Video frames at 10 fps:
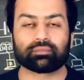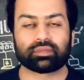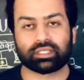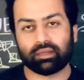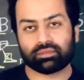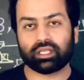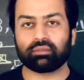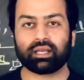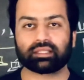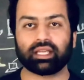Sometimes
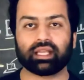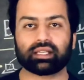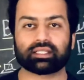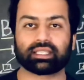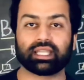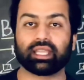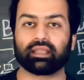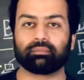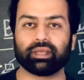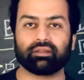attackers getting the
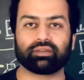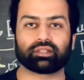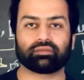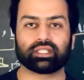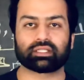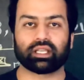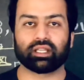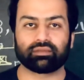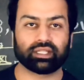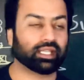benefit of this kind of
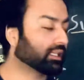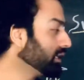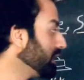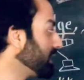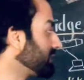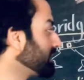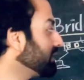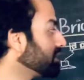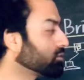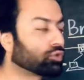thing, it
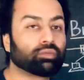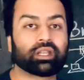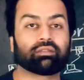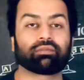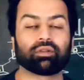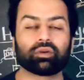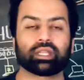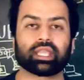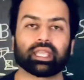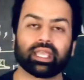sends too many
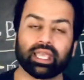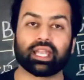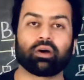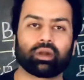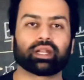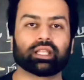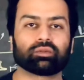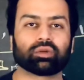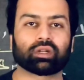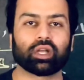flooding in our
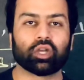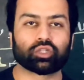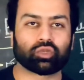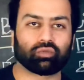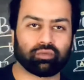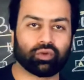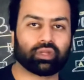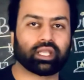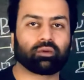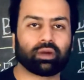network. So
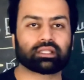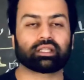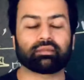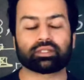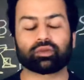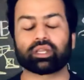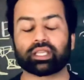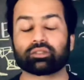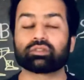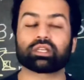flooding one time is okay,
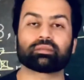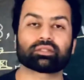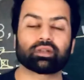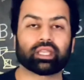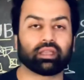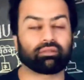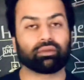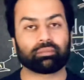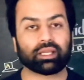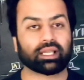two times is okay. If we
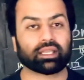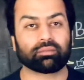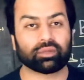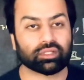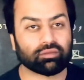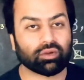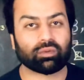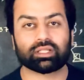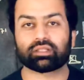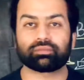plug a computer for
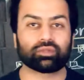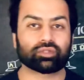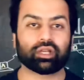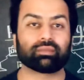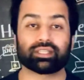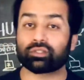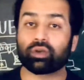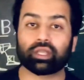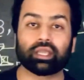one time, two time, it is okay.